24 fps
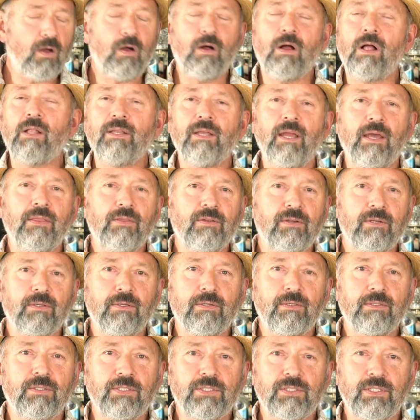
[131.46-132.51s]
all the other
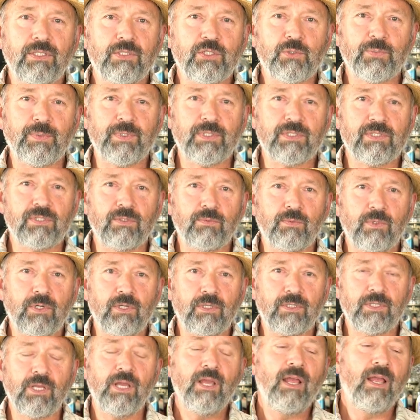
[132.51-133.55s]
distilled spirits in the
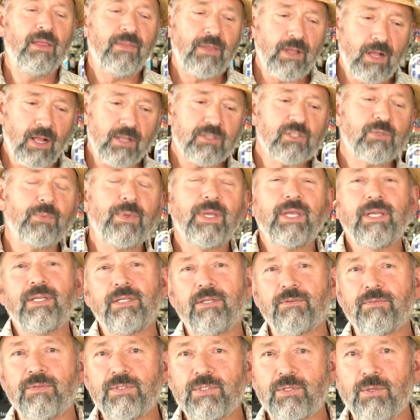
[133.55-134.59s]
world, they also make a
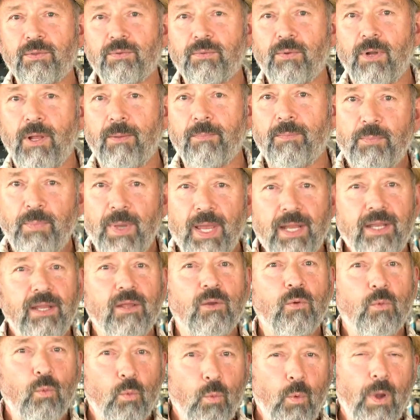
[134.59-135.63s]
difference with rum.
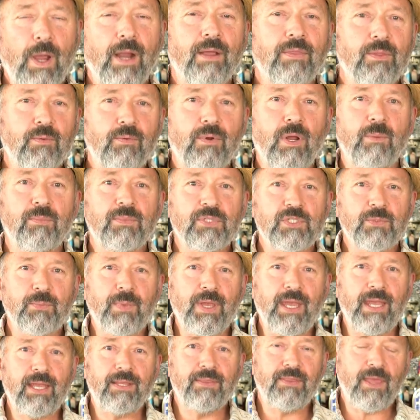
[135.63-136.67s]
Depending where the rum is
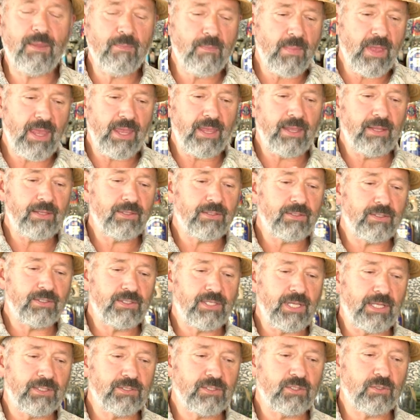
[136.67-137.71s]
made, they may
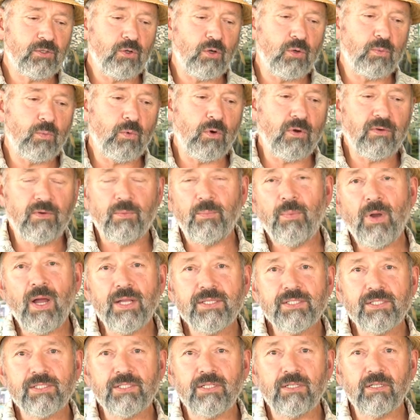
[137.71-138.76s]
tend to go more to
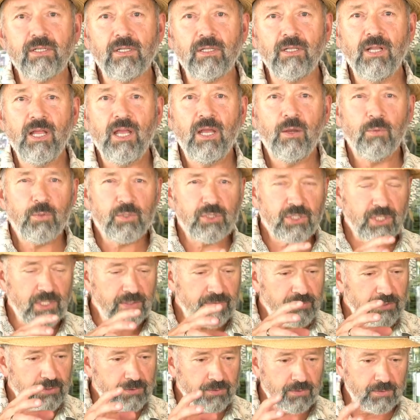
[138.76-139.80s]
pot still, which
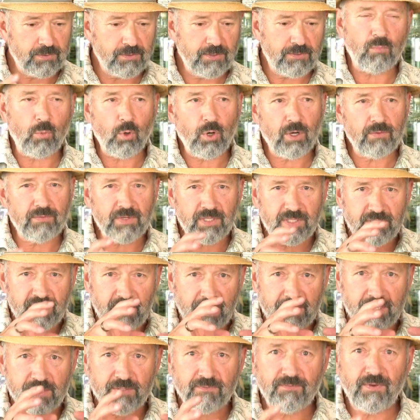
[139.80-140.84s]
gives you more of an
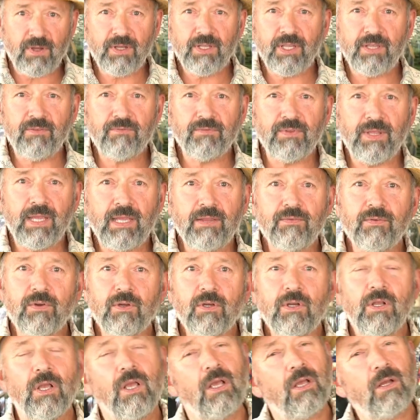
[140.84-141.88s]
intense, funky flavor.